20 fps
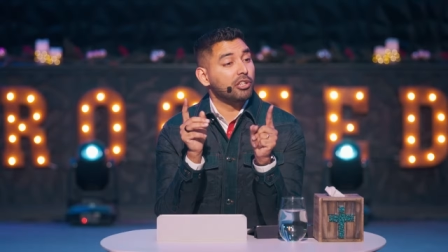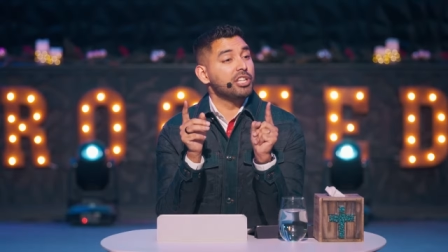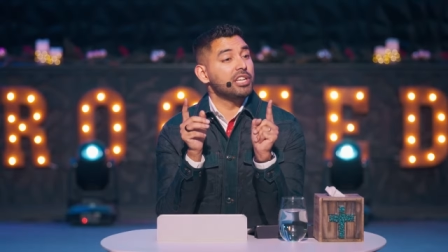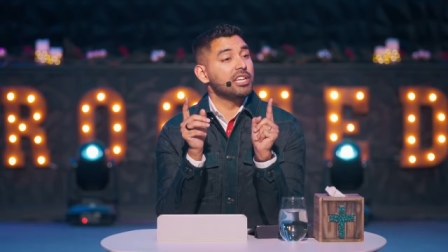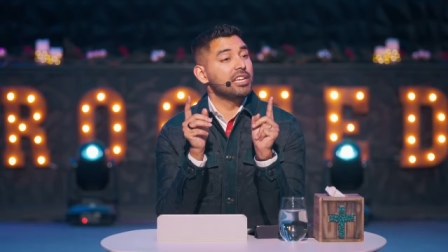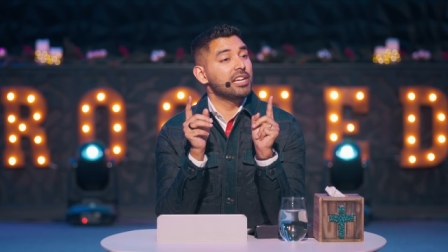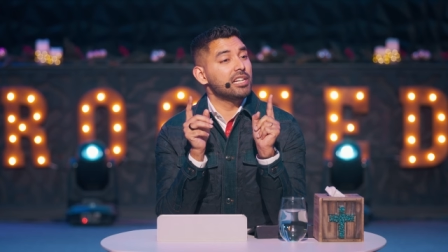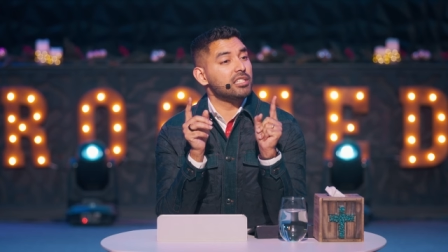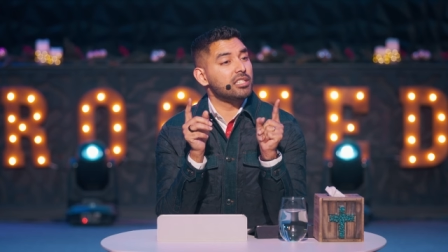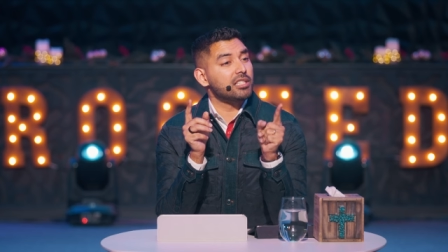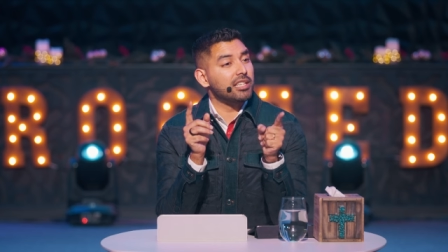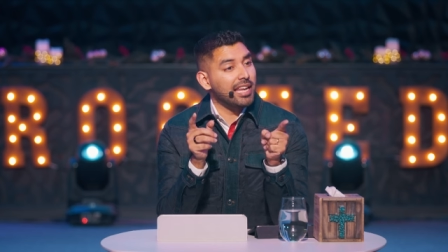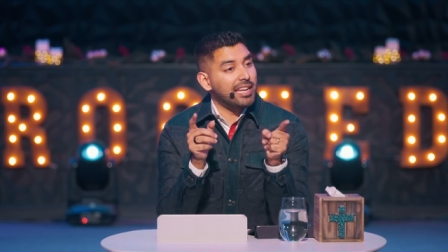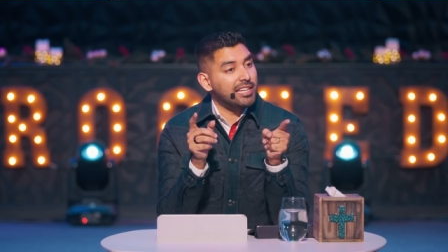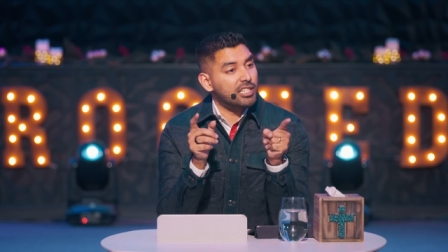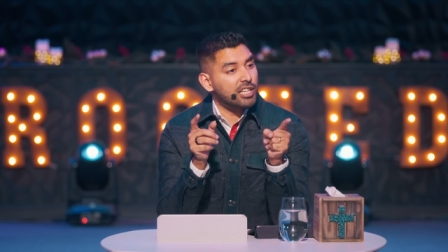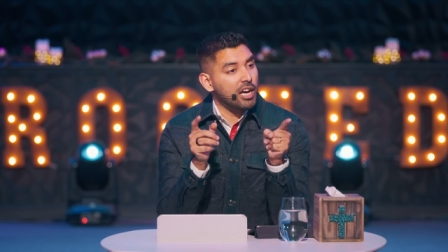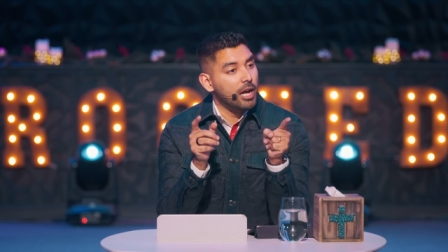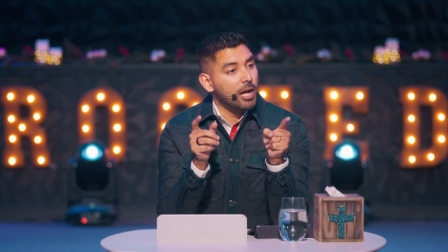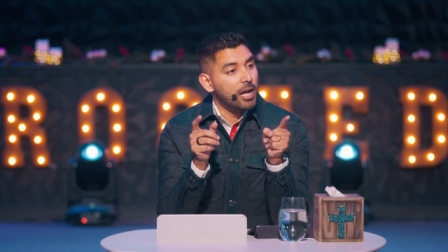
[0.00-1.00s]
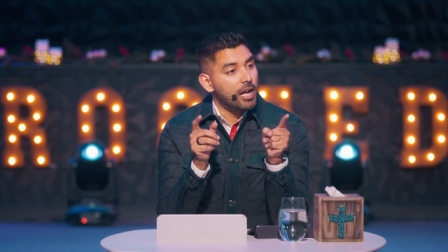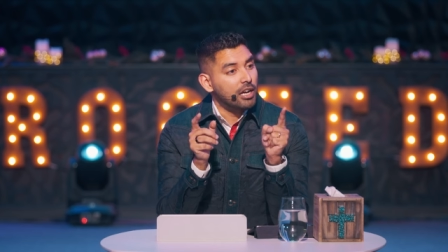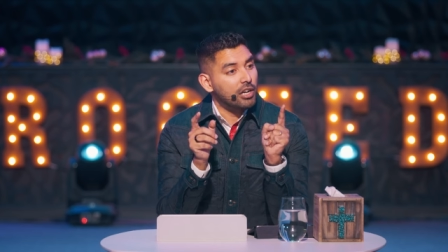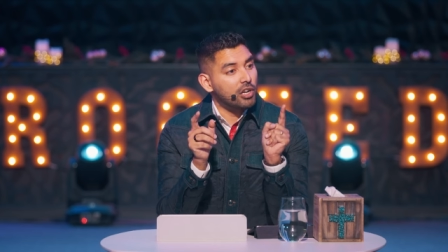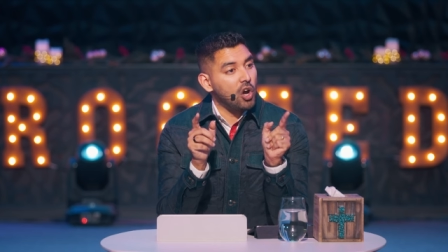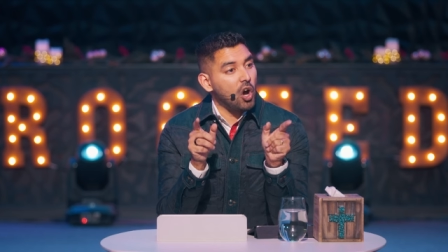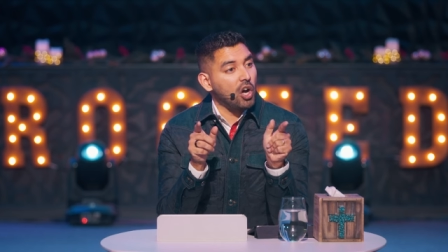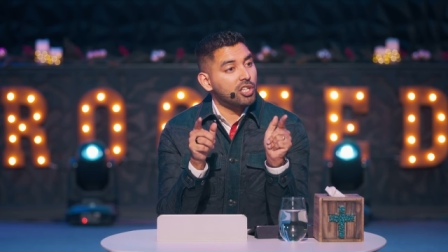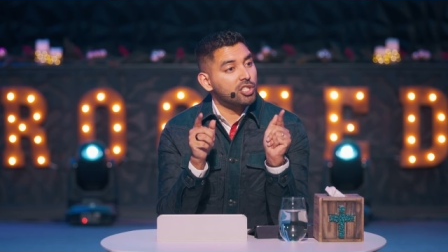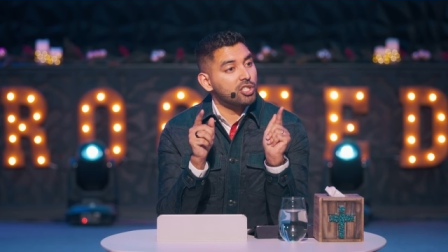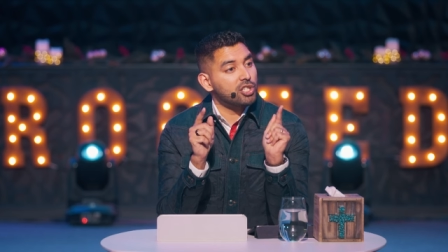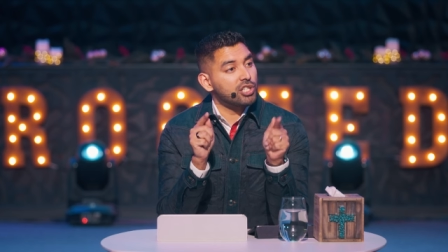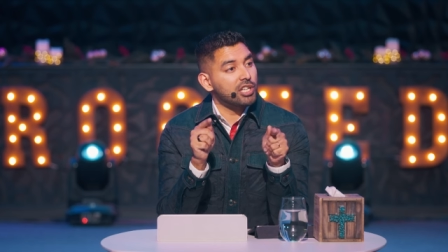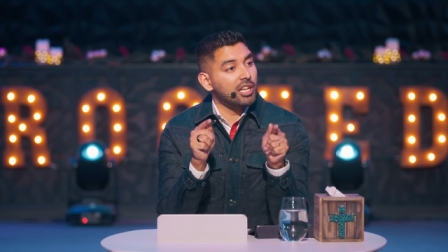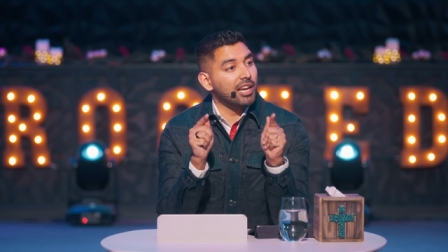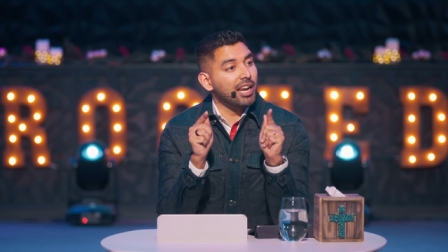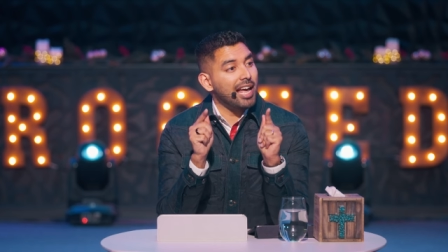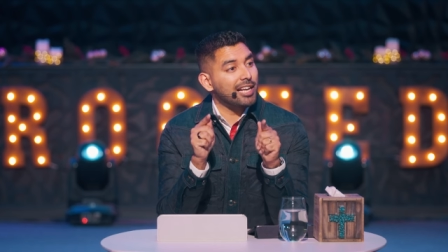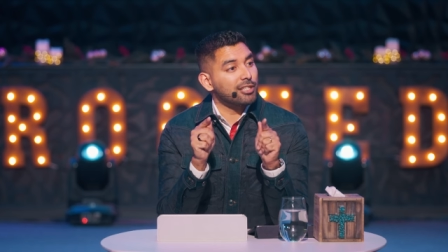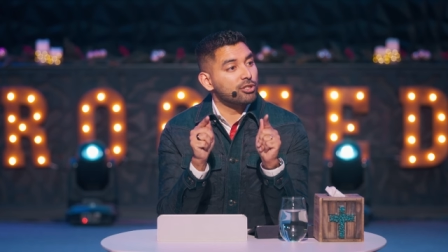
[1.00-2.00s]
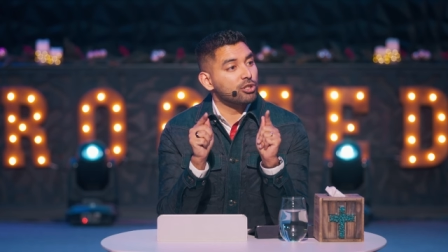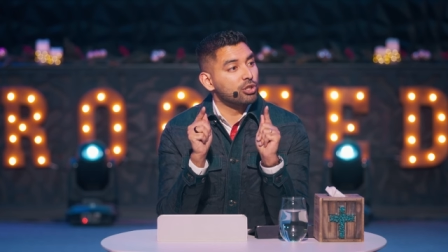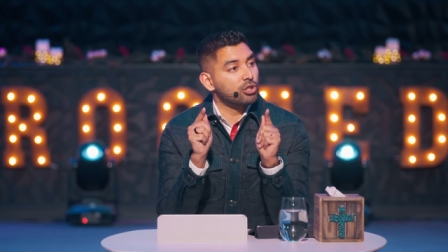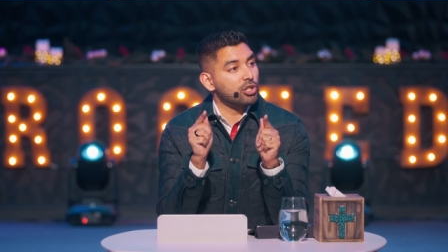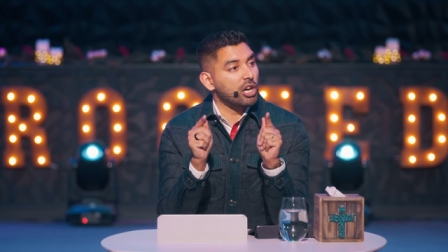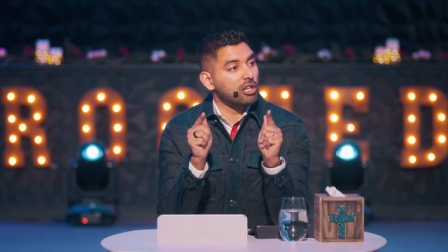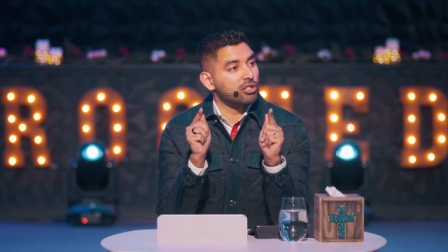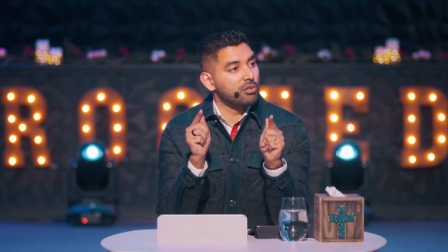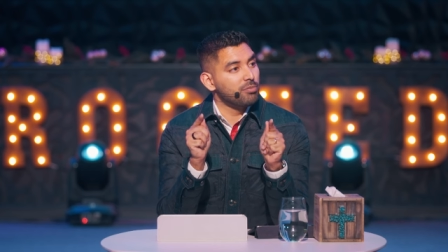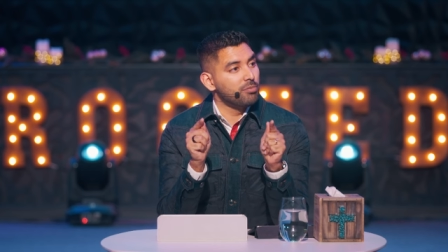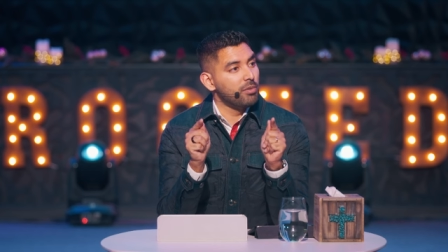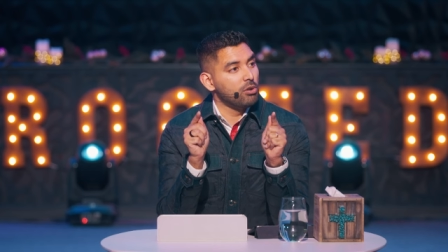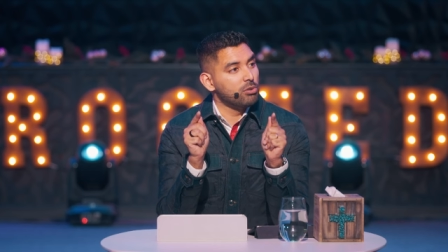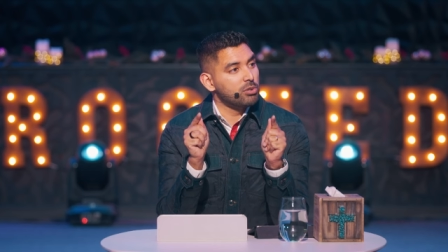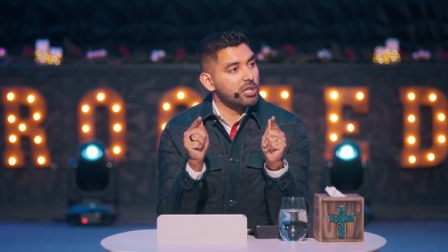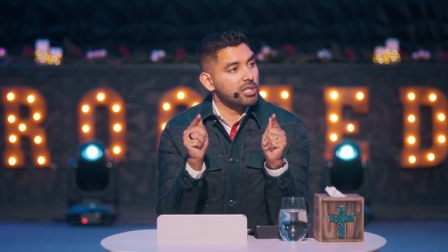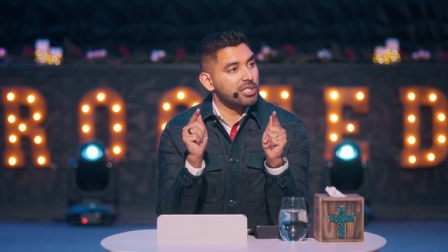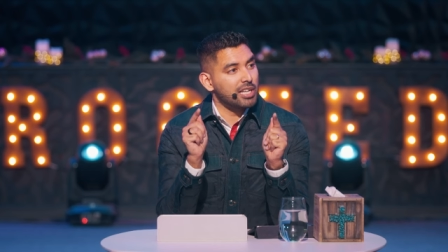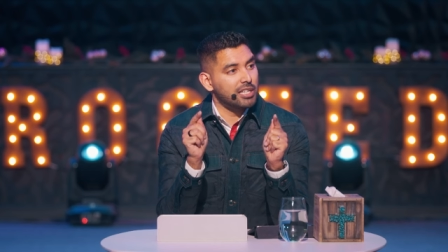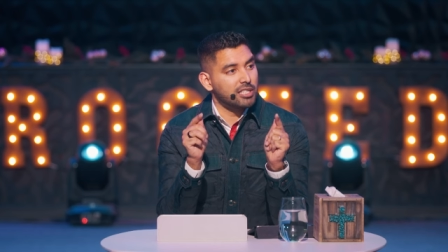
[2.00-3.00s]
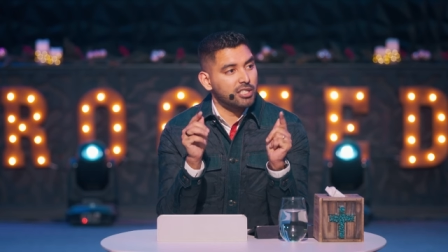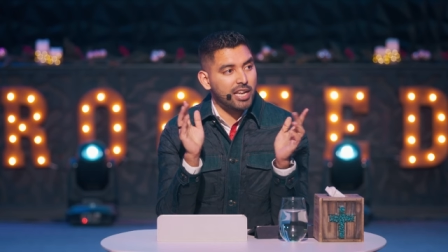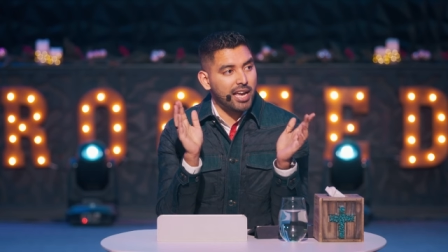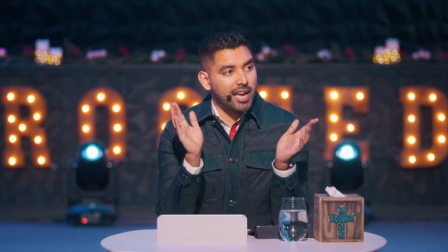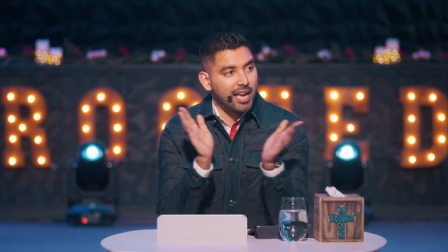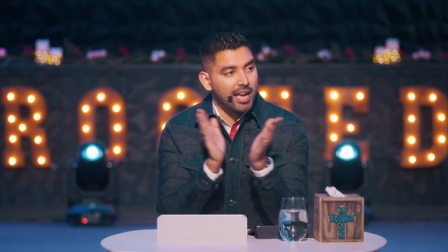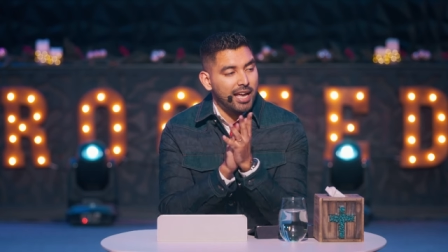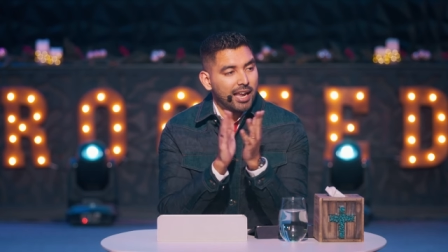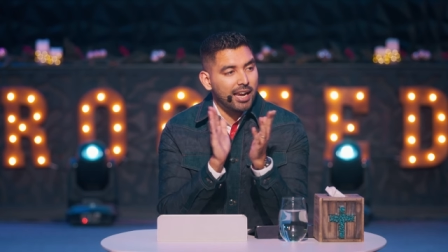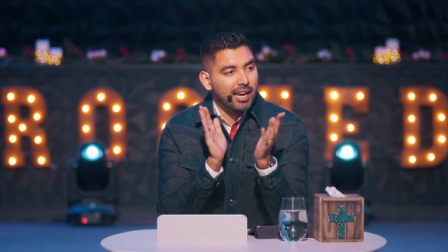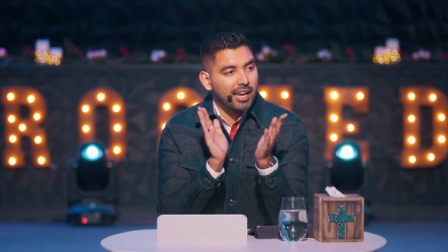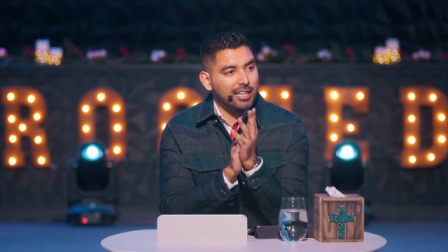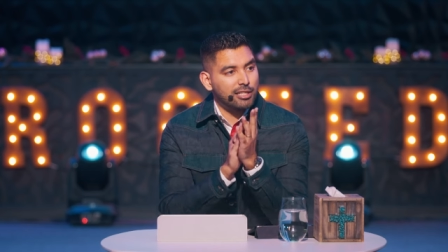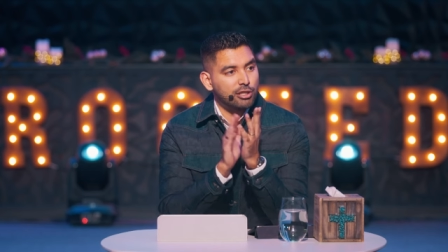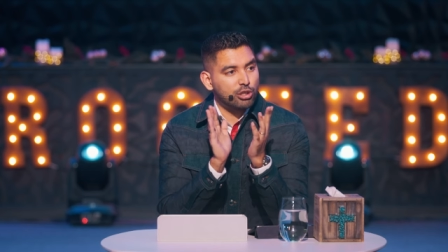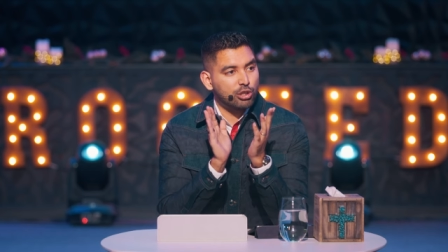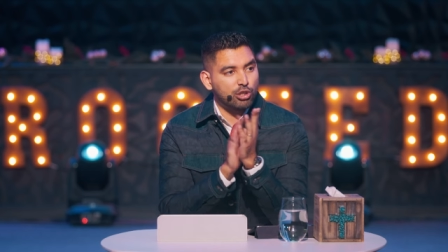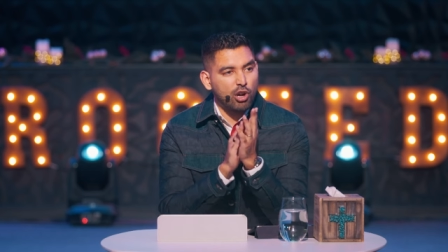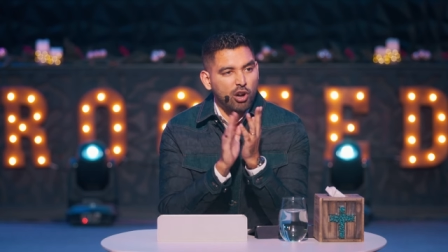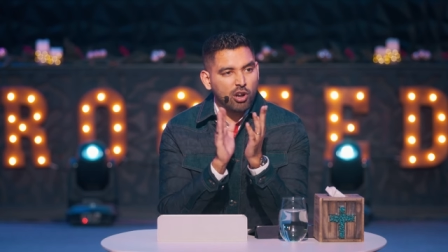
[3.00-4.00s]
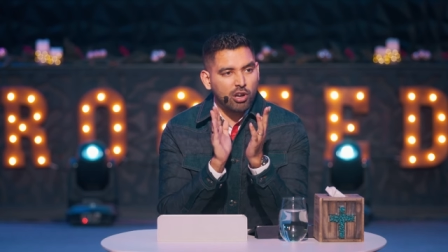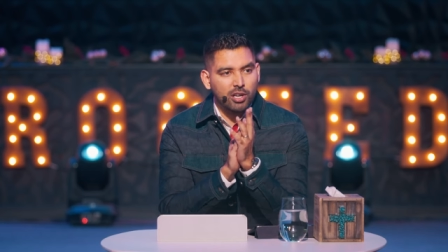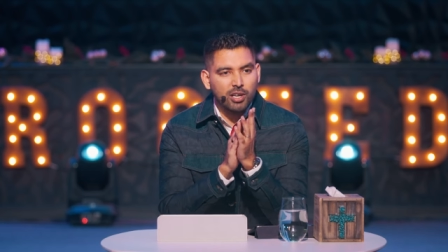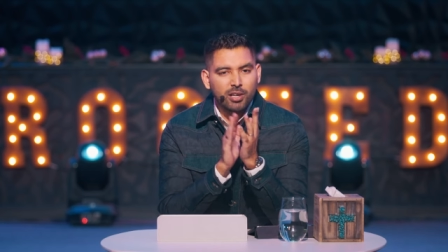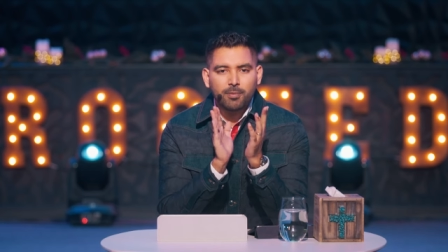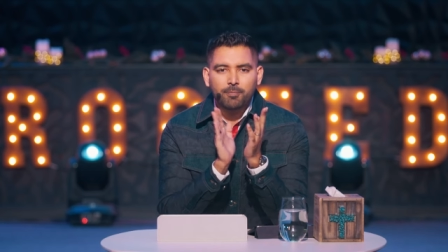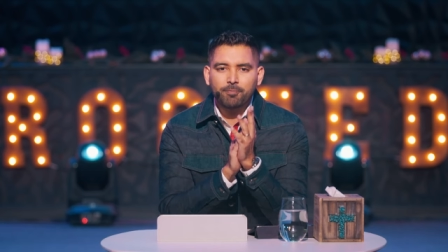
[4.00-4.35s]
years later, God still has to talk to Moses and say, Let's talk.